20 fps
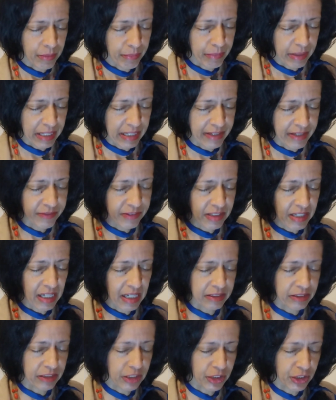beliefs
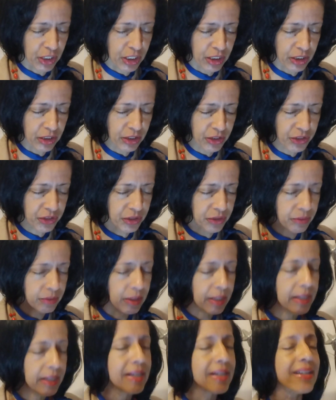have changed,
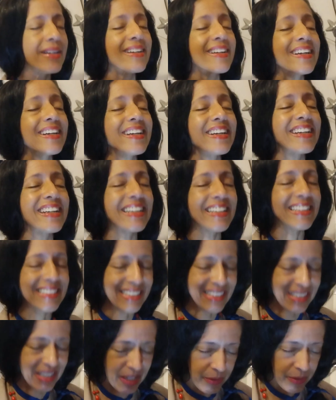it
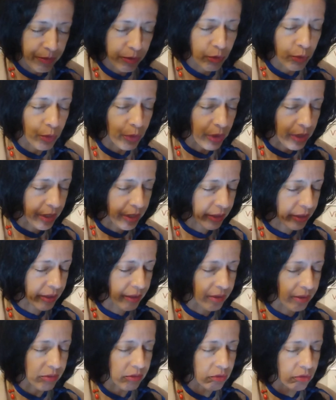keeps
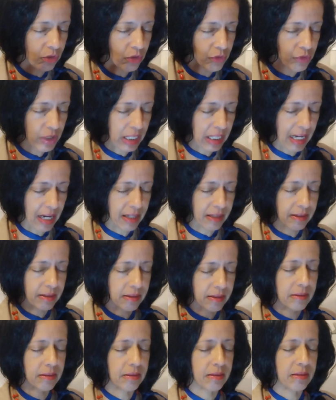working. So relax.
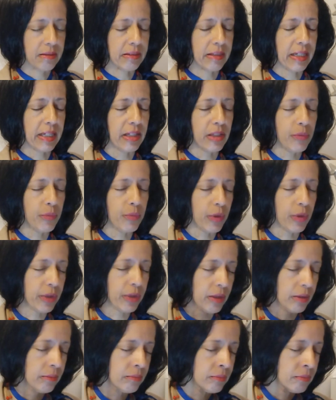Take a deep breath
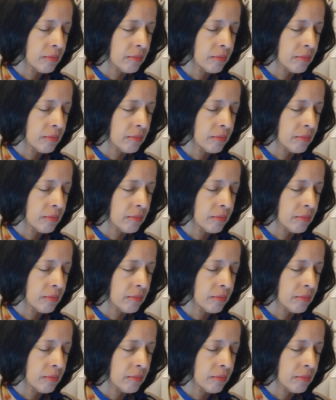in